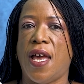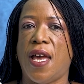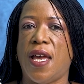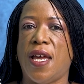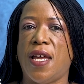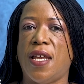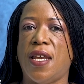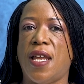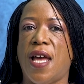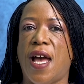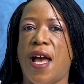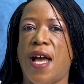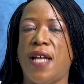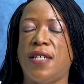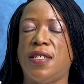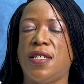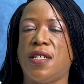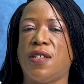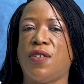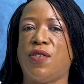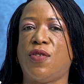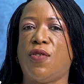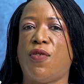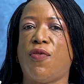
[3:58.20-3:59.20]
in
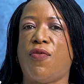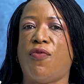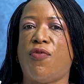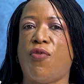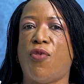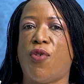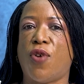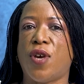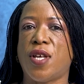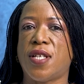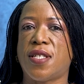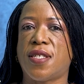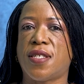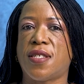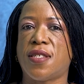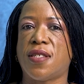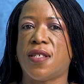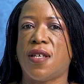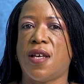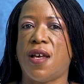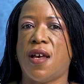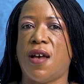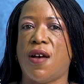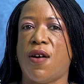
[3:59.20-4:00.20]
adding your voice
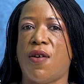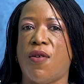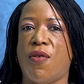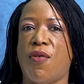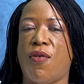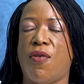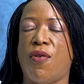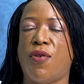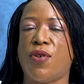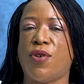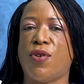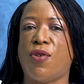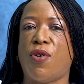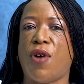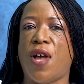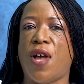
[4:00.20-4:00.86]
or your